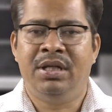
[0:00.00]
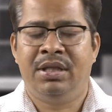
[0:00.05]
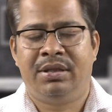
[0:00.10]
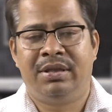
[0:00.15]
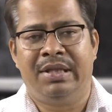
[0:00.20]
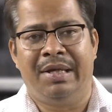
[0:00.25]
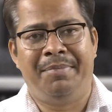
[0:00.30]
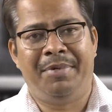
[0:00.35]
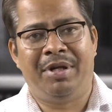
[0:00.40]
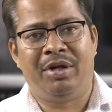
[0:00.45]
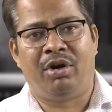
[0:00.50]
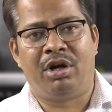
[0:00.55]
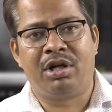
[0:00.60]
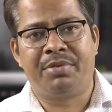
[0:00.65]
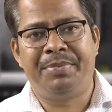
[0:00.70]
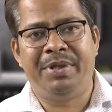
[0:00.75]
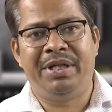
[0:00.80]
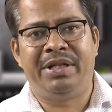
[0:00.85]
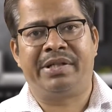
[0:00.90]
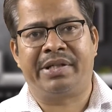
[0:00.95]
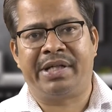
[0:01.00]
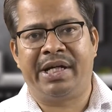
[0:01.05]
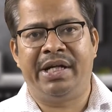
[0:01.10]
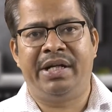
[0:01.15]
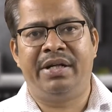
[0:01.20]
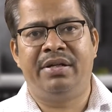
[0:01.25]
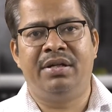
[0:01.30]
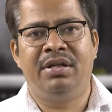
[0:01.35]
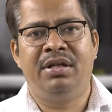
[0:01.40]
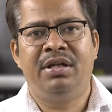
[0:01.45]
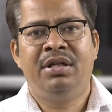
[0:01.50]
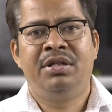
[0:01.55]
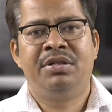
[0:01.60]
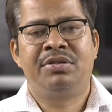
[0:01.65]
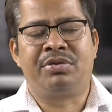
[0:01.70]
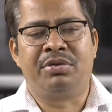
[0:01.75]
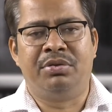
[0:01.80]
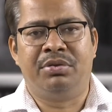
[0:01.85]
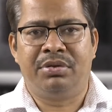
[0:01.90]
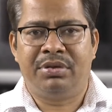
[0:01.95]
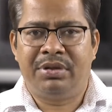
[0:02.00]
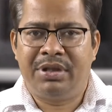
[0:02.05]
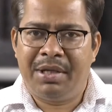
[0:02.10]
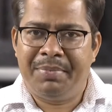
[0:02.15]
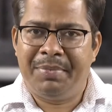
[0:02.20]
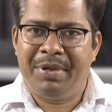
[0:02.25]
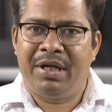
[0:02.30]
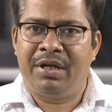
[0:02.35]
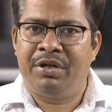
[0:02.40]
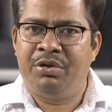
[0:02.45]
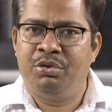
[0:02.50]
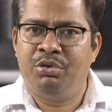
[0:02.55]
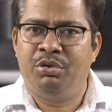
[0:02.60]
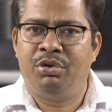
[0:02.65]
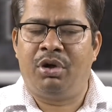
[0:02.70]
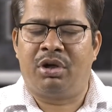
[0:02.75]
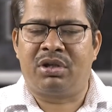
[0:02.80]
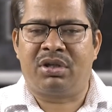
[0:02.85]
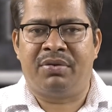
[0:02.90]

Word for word: they may not be trained, so they may do lot